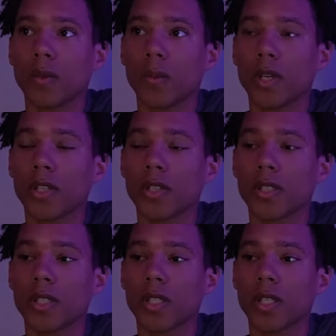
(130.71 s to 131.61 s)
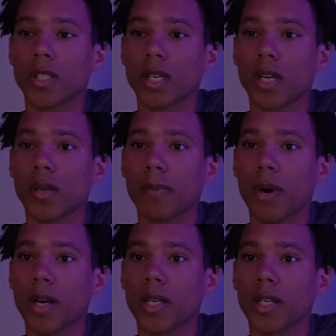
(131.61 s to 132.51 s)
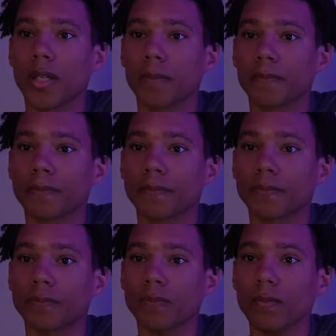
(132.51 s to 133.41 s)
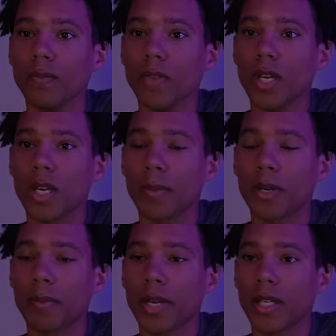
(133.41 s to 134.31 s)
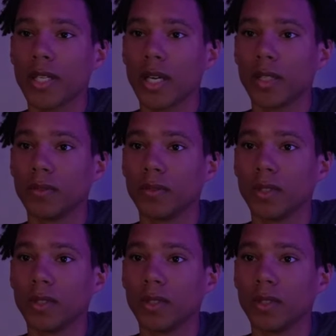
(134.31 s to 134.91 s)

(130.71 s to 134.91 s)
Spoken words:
what you're seeing is like marketing. And I'm gonna break it down.